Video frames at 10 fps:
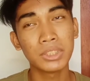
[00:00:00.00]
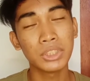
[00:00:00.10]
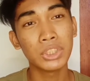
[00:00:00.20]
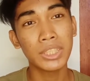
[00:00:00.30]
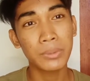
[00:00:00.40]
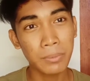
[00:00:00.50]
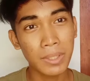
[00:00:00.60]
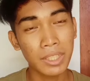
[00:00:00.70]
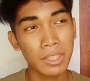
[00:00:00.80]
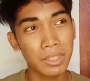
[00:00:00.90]
July 21,
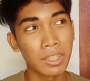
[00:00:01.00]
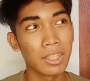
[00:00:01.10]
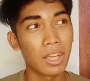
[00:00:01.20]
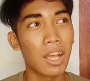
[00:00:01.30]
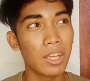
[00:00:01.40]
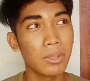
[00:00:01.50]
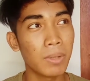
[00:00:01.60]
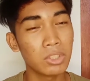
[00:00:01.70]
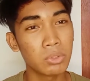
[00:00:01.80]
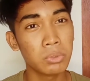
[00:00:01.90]
I
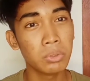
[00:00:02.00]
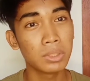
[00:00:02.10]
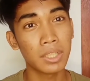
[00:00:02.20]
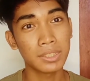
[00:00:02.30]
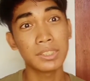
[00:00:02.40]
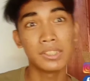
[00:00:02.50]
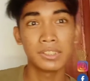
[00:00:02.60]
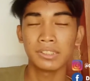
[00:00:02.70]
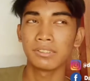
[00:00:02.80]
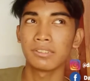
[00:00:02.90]
went to Sar 7,
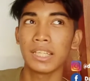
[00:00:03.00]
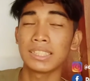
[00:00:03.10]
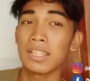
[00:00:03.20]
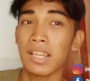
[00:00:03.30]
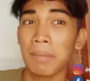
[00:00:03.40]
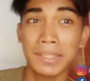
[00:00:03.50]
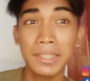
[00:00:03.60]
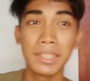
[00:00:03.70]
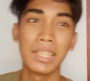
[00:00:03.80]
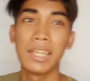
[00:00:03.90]
Rizal Kapla,
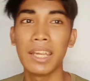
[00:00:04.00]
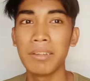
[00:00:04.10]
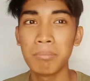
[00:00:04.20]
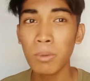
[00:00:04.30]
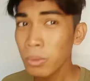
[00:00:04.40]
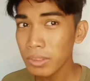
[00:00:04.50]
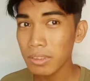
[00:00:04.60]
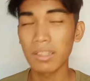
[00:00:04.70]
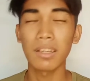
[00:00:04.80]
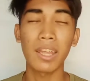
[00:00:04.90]
and bought a
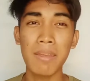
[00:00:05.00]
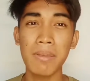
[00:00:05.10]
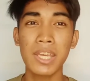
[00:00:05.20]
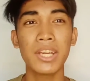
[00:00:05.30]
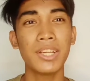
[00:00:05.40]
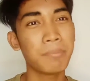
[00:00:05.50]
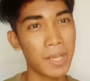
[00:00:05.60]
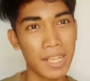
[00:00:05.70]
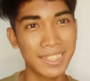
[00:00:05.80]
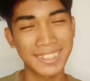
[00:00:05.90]
Carelineph
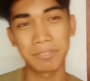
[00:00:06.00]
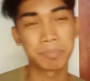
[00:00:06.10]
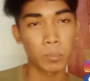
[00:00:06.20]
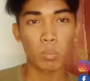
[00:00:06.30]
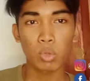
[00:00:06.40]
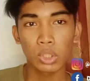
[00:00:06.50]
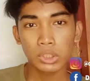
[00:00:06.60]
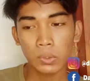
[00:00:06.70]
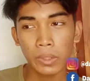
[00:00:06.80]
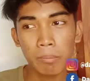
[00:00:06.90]
products.
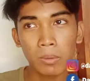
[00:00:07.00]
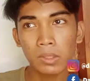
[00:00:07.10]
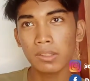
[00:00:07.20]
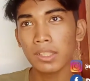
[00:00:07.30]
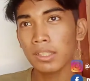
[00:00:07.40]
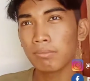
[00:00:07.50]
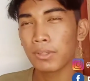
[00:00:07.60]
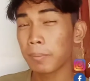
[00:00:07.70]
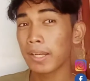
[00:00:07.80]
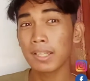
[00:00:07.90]
So I bought only 4
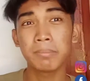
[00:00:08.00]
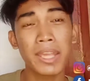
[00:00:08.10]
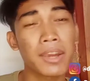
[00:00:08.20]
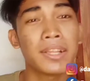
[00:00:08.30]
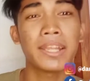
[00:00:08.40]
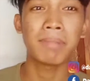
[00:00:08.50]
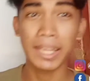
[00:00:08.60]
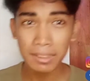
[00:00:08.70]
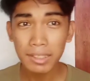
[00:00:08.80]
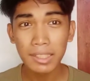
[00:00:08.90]
products by Carelineph and
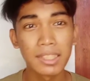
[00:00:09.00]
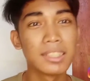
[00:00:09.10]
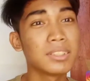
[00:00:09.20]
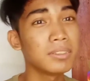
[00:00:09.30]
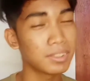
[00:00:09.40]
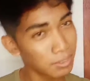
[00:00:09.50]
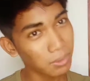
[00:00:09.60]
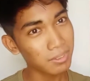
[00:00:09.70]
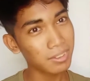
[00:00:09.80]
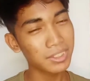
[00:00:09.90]
Light. So it's
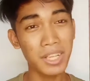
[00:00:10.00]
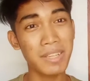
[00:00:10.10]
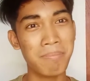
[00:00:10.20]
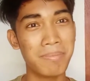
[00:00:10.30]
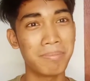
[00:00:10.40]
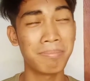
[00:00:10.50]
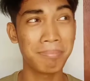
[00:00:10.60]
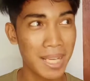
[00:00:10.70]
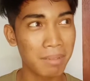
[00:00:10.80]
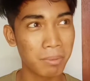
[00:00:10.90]
really a
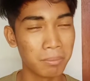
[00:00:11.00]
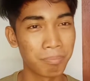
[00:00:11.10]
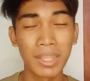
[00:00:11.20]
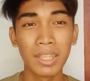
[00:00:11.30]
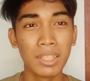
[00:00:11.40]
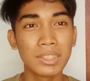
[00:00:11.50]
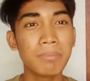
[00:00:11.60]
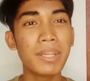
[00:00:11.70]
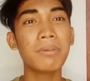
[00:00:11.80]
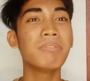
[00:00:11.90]
makeup haul. So by
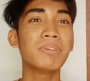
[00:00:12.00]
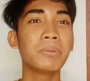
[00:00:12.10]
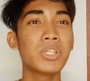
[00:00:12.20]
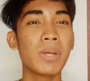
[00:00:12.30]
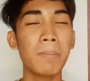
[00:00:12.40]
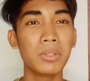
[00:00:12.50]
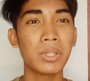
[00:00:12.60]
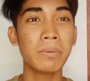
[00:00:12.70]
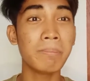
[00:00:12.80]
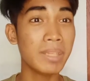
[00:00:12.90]
the way, before we check out our
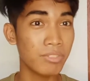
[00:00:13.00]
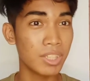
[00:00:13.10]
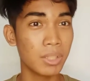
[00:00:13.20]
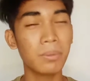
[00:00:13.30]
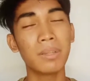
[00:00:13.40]
main video,